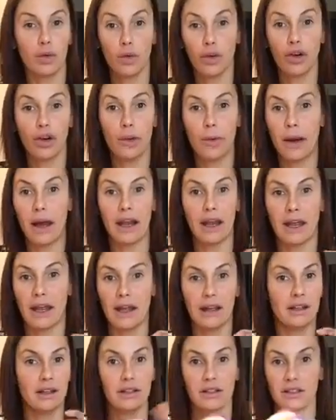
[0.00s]
worry about it,
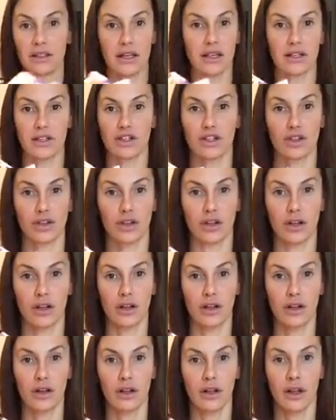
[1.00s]
dinner's done.
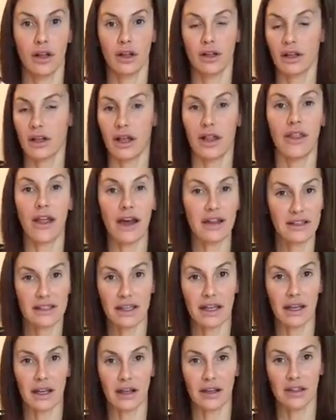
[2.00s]
And that's
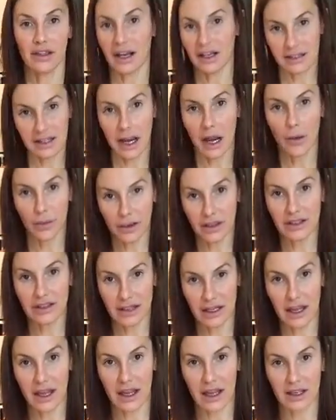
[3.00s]
it, that's how easy
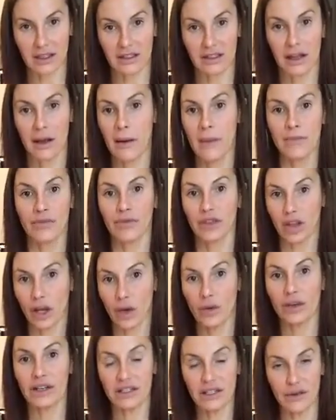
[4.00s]
it is. The
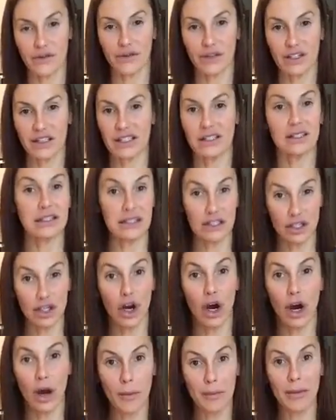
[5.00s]
only difference is it's not
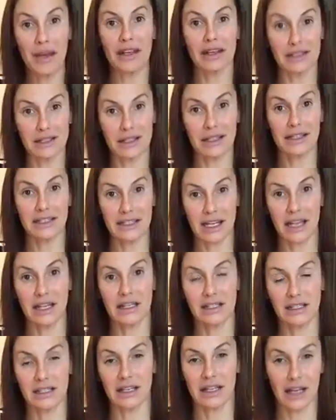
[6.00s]
amazingly
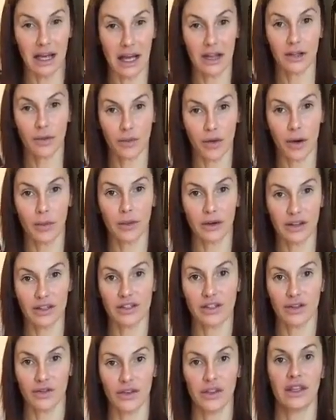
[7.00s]
tasty, like probably the
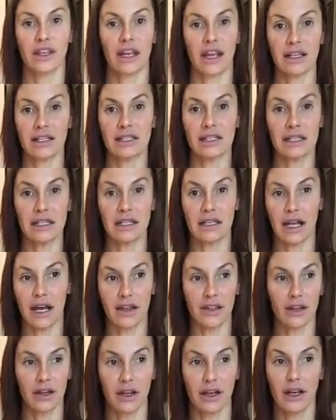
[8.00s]
stuff in the canteen, like
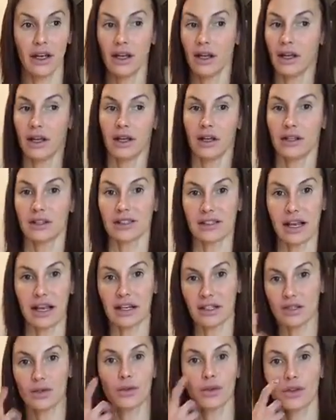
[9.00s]
the
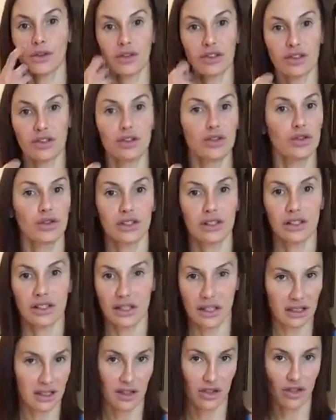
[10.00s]
salads with all the sauces,
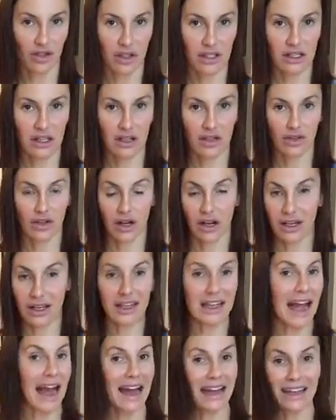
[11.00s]
etc, etc.
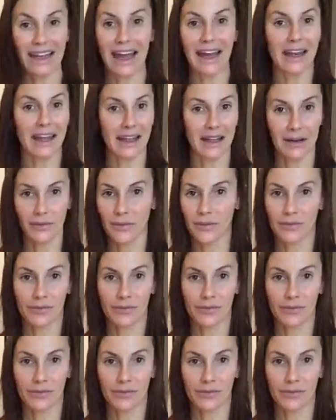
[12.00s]
I get it,